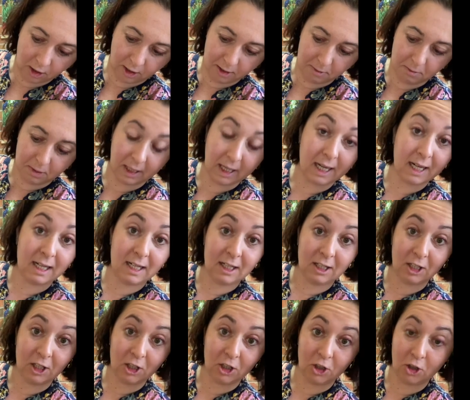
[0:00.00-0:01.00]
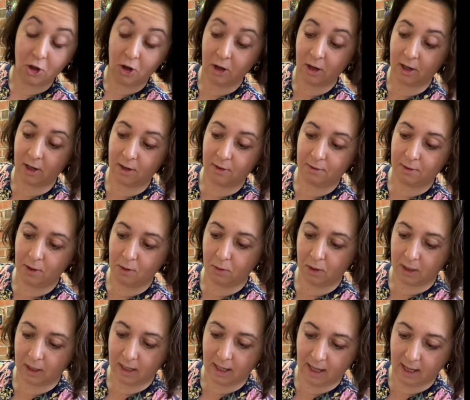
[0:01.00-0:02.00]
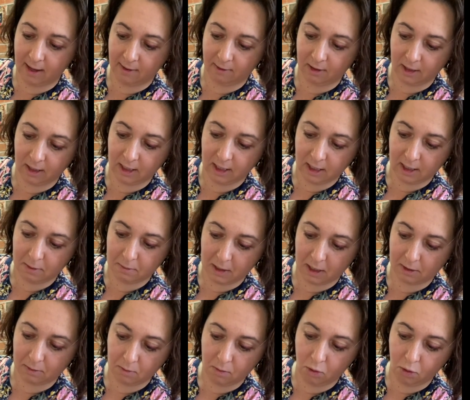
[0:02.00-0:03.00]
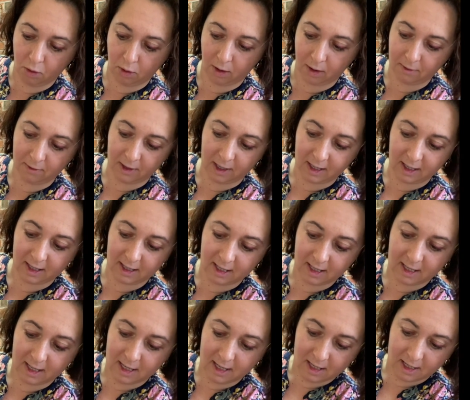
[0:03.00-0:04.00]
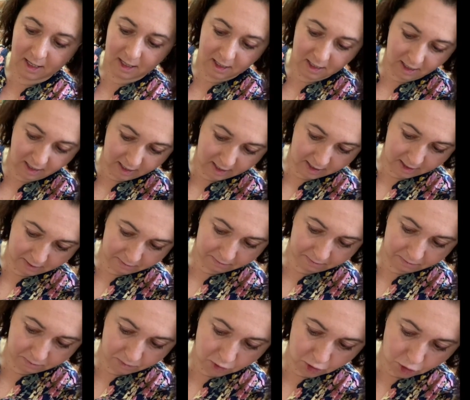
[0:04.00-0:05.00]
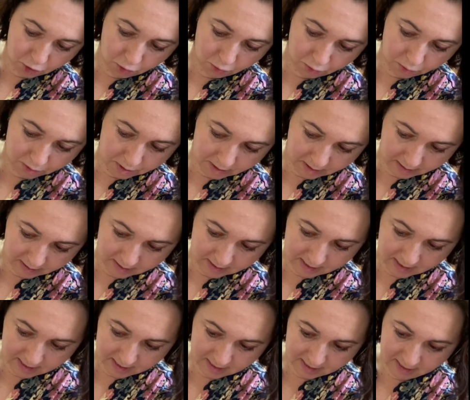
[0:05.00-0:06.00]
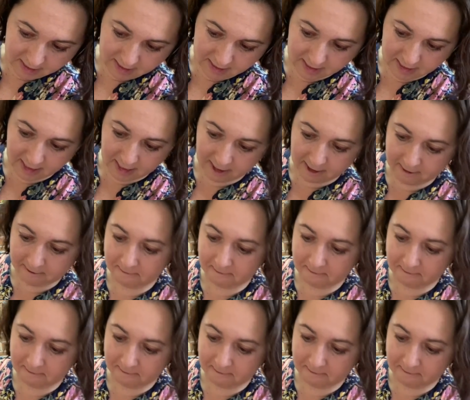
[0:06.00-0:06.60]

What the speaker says: can blend it a little longer if you want to have a little bit more of a juice consistency.